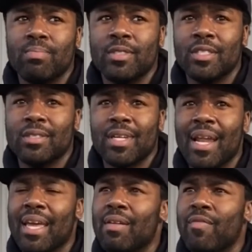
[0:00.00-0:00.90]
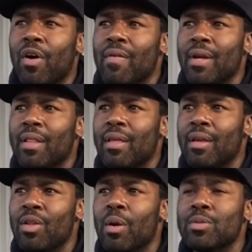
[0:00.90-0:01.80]
just kind of get involved.
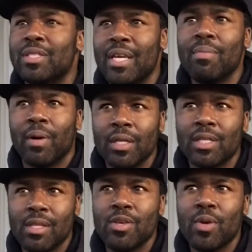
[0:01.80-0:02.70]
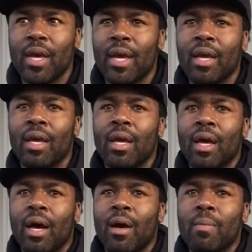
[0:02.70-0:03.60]
You don't see it much in the UK,
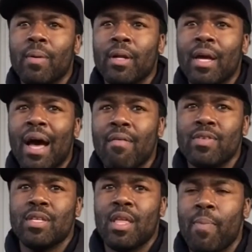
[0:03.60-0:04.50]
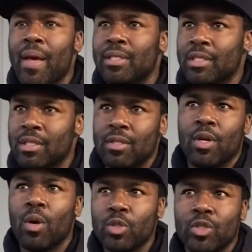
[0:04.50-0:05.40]
but obviously they pay attention to the
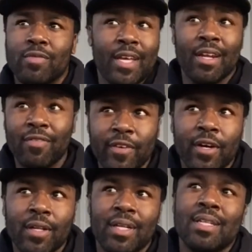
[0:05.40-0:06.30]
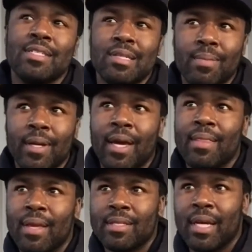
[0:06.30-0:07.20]
culture of the NFL and the NCAA
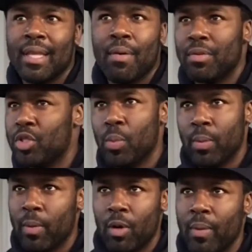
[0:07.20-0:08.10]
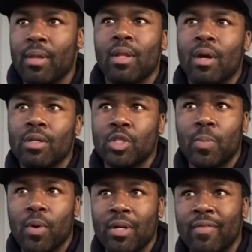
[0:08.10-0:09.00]
and things like that, with the Super Bowl being the largest
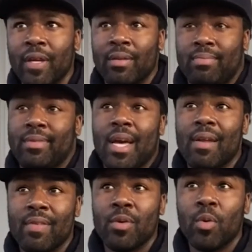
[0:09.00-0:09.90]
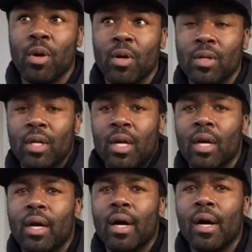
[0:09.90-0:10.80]
sporting event kind of in the world.
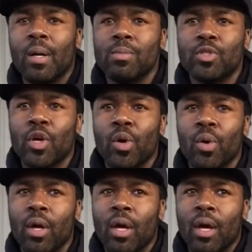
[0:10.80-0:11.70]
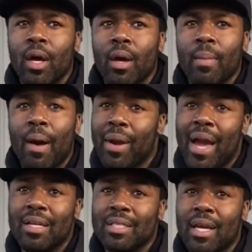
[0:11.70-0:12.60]
I would
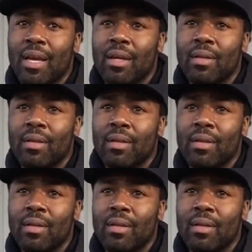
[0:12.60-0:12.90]
kind of say,